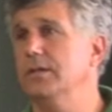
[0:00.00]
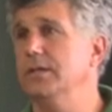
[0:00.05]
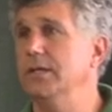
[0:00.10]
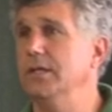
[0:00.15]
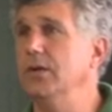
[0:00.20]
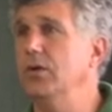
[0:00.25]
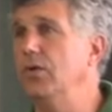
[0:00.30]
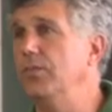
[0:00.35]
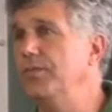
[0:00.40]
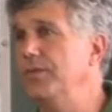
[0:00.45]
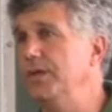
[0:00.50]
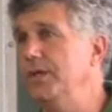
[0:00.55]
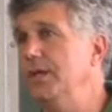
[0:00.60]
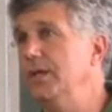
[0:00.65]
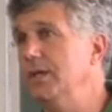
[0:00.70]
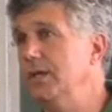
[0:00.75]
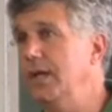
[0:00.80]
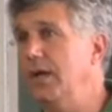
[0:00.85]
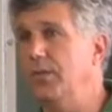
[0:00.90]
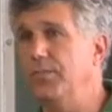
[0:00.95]
that hopefully
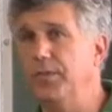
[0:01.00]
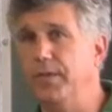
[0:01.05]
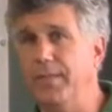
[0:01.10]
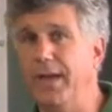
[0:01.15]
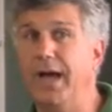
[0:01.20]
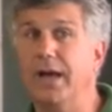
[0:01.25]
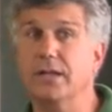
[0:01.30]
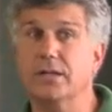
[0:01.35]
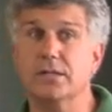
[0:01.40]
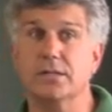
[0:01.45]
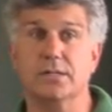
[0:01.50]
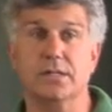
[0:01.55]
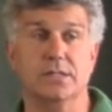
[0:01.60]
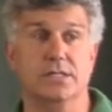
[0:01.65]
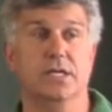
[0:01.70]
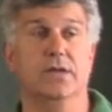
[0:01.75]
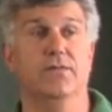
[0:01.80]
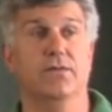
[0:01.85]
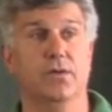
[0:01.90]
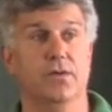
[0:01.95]
can help them out,
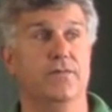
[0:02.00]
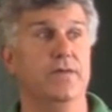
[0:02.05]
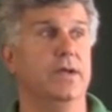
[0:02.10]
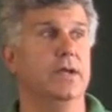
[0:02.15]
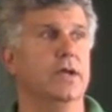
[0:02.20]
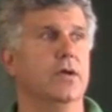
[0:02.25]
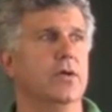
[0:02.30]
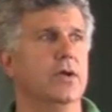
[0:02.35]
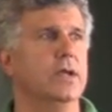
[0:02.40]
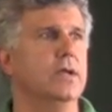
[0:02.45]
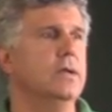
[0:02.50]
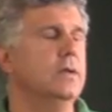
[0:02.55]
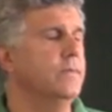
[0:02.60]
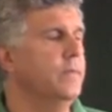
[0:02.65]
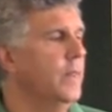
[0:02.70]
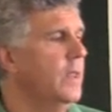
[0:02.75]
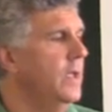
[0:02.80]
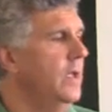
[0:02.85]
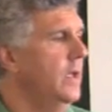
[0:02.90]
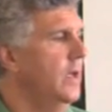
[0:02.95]
if they're a good veterinarian.
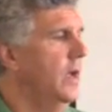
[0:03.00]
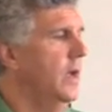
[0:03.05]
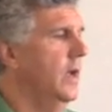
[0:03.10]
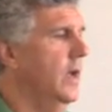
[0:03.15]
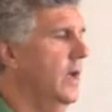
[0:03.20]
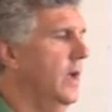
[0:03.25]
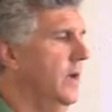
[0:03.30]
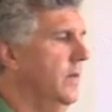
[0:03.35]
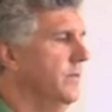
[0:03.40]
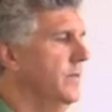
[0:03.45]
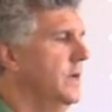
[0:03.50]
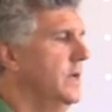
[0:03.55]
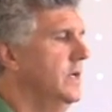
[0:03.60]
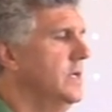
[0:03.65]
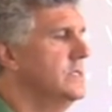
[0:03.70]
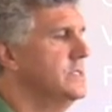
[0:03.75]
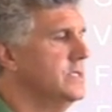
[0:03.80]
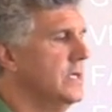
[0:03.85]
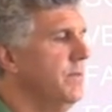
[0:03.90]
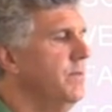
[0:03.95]

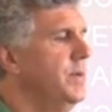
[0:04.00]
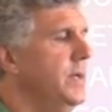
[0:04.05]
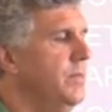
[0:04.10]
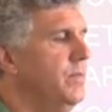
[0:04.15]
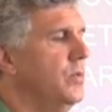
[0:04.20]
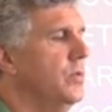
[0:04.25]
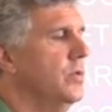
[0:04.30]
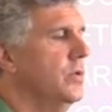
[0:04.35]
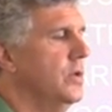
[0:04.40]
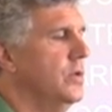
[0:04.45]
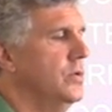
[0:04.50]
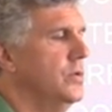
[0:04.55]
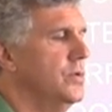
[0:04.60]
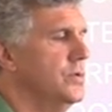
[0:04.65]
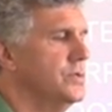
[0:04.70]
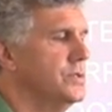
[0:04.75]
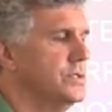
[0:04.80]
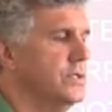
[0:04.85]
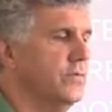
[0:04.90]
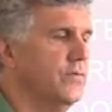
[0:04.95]
Some people
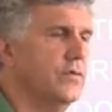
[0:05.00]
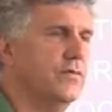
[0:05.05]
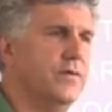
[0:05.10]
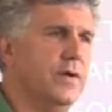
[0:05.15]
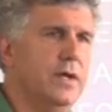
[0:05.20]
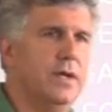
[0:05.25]
use different